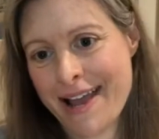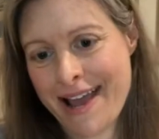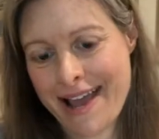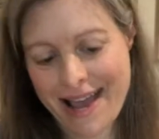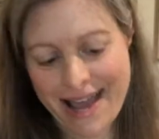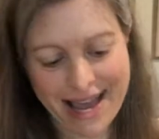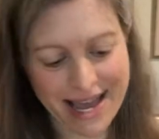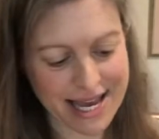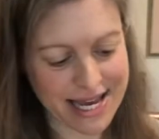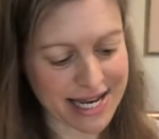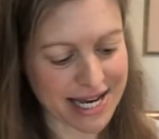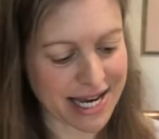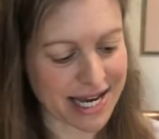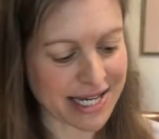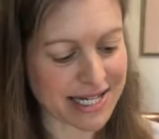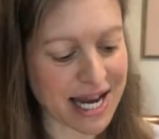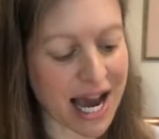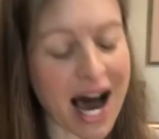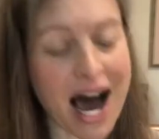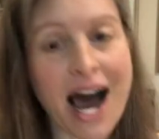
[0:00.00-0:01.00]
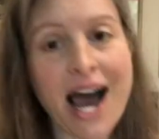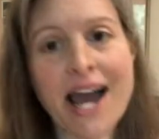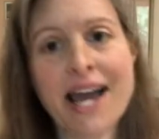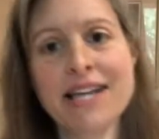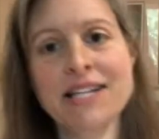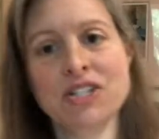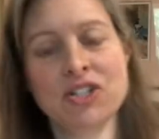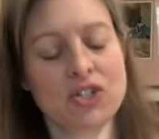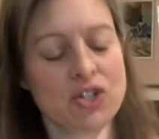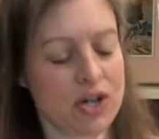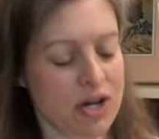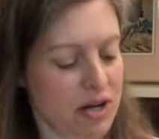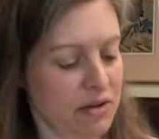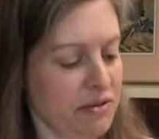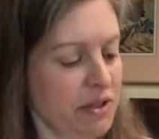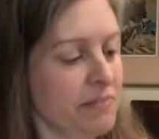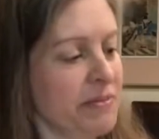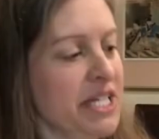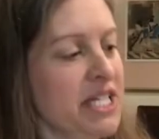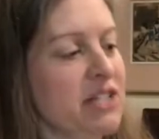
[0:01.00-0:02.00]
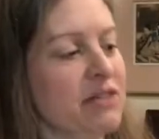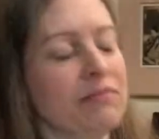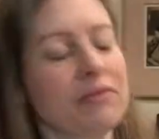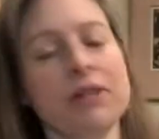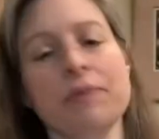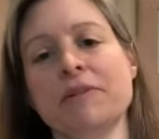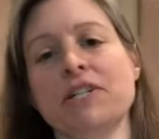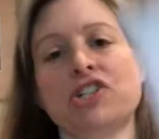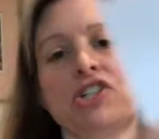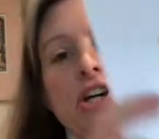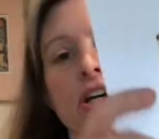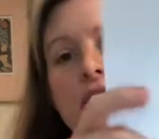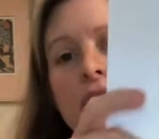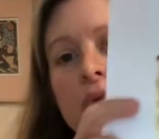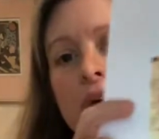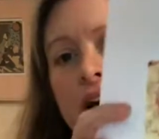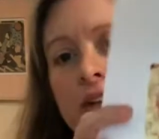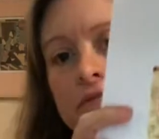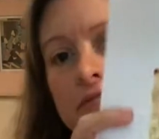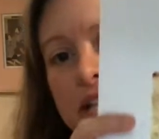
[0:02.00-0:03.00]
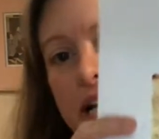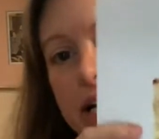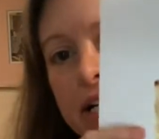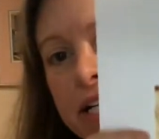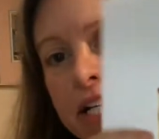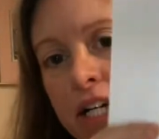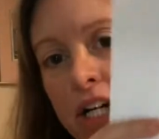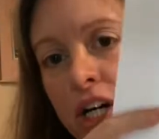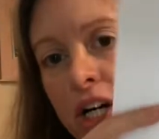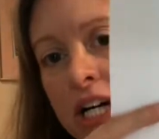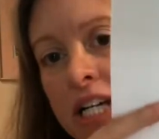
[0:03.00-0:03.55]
And let me show you what I've done here.